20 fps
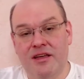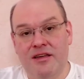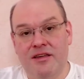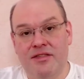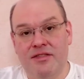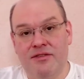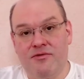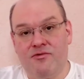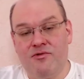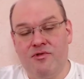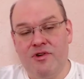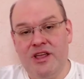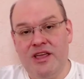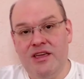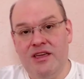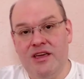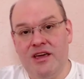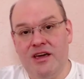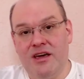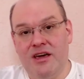
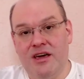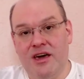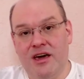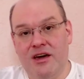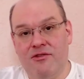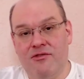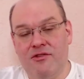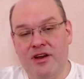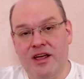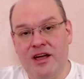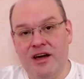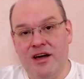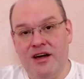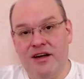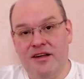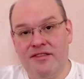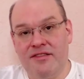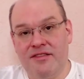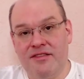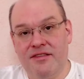three
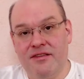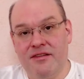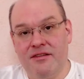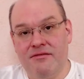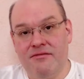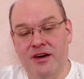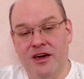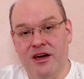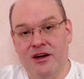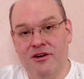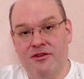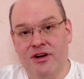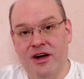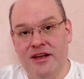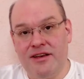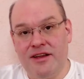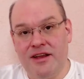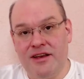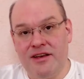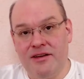areas were
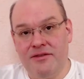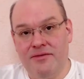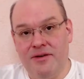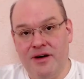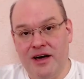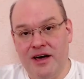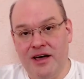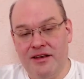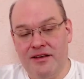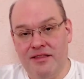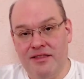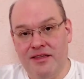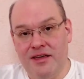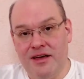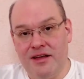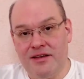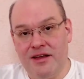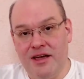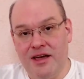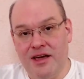identified
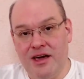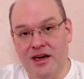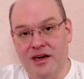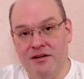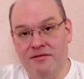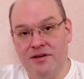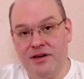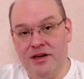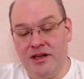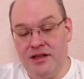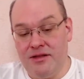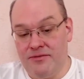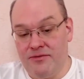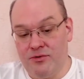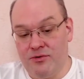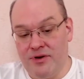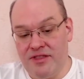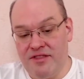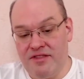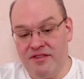that have
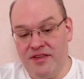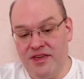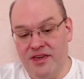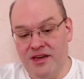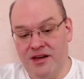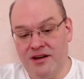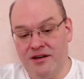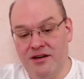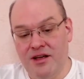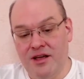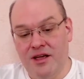influence here.